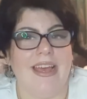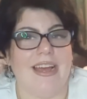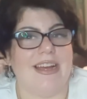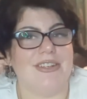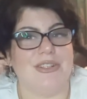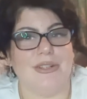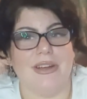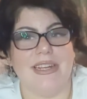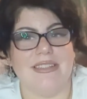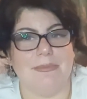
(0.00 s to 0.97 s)
and you
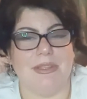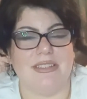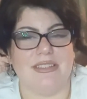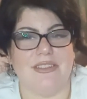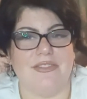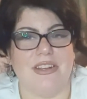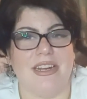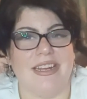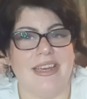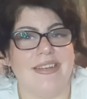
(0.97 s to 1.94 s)
like some of the stuff that
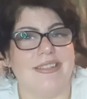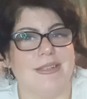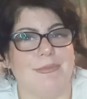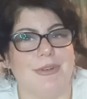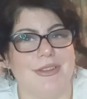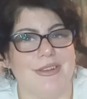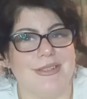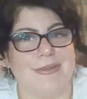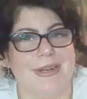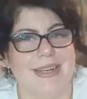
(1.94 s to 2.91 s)
I get because I'm one of those
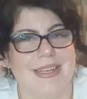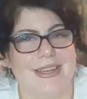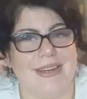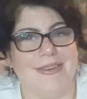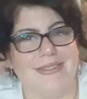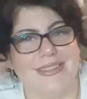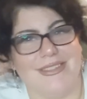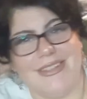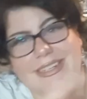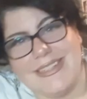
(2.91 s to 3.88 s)
quirky girls,
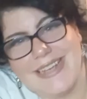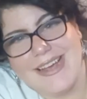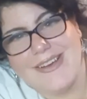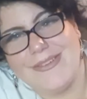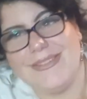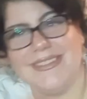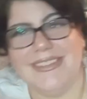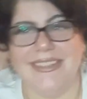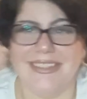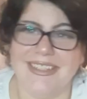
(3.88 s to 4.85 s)
as you can tell,
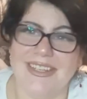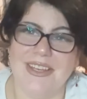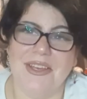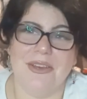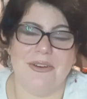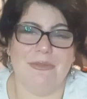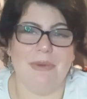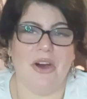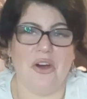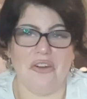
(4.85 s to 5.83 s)
look, got all
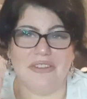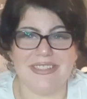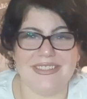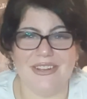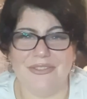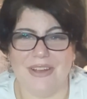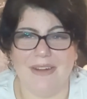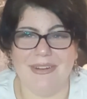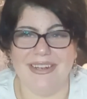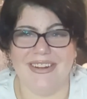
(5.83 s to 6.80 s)
my horror stuff
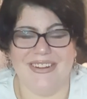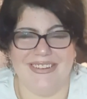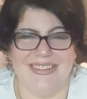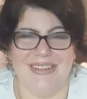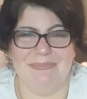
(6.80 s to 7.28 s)
going on the